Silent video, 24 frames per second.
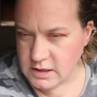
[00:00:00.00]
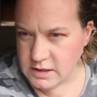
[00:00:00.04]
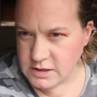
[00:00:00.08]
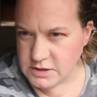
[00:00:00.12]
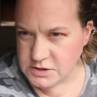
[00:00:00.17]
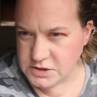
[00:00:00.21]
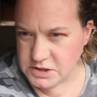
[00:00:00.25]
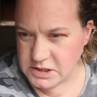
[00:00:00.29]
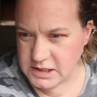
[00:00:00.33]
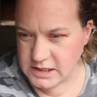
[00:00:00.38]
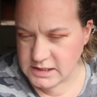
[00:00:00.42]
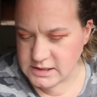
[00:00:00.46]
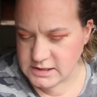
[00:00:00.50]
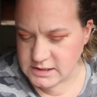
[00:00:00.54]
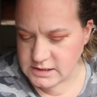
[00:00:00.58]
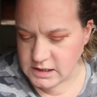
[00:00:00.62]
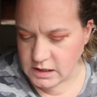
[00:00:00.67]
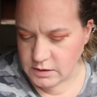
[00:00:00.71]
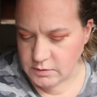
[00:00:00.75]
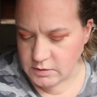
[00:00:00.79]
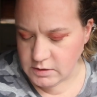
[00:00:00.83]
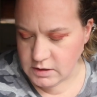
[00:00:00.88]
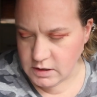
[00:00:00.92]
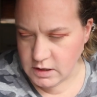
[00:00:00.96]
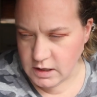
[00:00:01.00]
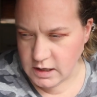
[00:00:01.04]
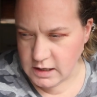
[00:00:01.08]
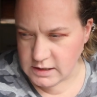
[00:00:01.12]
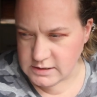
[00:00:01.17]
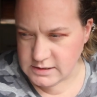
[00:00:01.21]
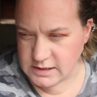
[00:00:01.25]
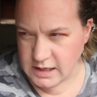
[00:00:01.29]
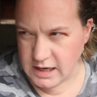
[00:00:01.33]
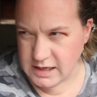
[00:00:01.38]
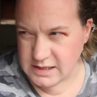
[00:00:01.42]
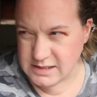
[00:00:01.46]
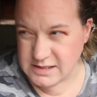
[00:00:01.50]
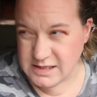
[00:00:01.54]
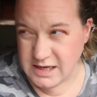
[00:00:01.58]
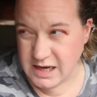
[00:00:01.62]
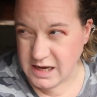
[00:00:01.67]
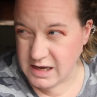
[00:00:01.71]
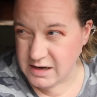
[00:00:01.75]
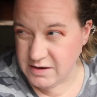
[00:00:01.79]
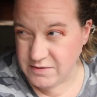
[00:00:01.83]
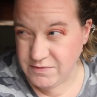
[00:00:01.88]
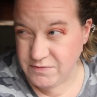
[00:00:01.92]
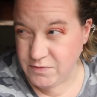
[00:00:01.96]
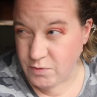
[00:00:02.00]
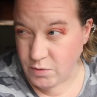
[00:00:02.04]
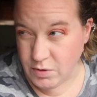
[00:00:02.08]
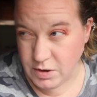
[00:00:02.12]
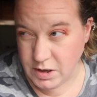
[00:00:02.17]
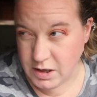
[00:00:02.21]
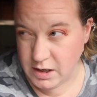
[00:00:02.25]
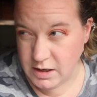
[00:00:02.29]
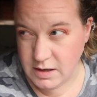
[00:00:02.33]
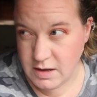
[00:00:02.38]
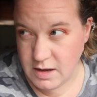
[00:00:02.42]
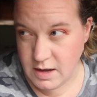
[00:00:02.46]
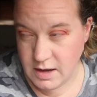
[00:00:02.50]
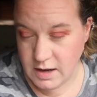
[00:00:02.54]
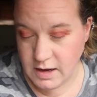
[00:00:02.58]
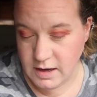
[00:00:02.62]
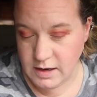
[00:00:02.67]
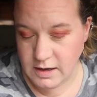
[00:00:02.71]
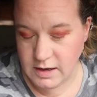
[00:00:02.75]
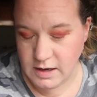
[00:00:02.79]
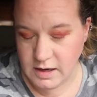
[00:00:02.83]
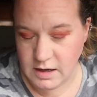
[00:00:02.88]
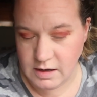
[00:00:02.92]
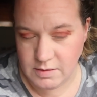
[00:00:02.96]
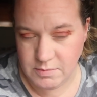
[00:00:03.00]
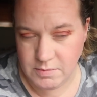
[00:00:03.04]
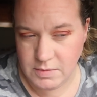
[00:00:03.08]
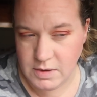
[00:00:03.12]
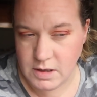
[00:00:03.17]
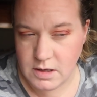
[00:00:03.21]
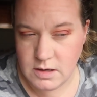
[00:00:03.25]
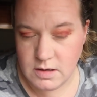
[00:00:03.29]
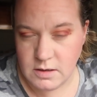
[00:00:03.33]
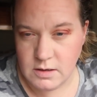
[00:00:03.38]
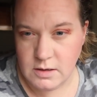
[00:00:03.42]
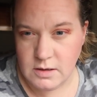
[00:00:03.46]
She gets done with class at 10:40 a.m.